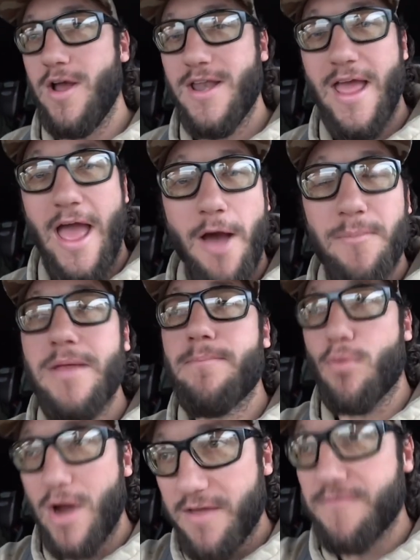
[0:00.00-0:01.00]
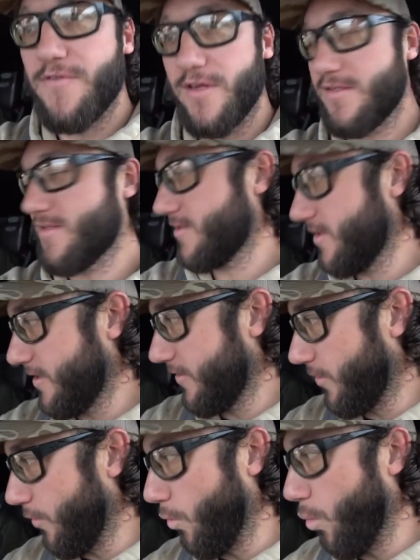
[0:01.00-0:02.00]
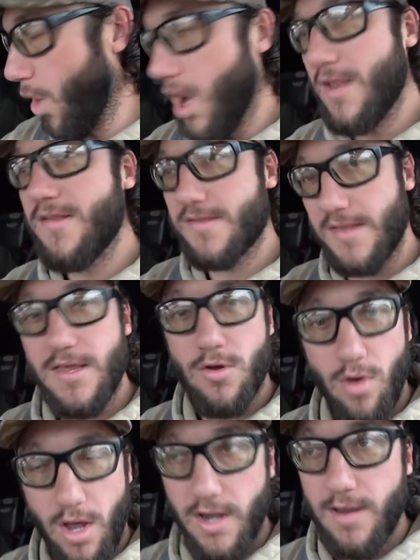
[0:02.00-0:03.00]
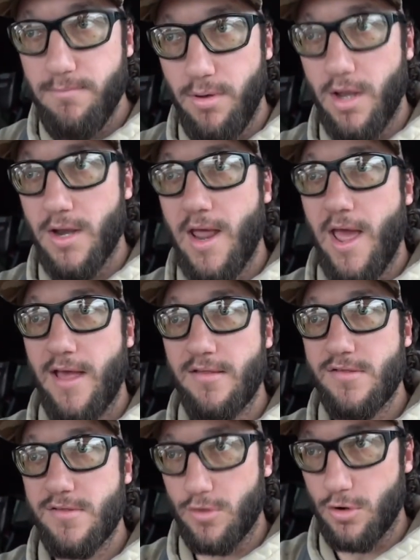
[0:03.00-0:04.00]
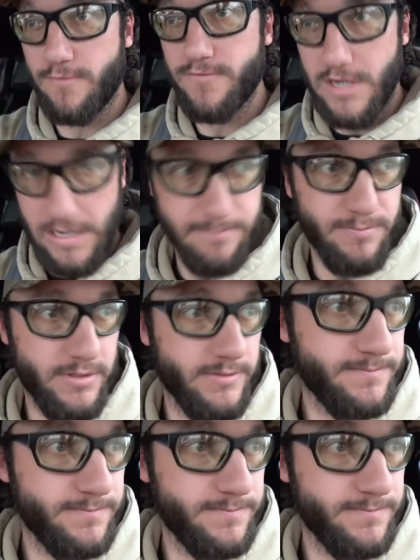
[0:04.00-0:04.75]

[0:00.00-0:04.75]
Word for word: idea how many breakfasts the one single honey bun has served up.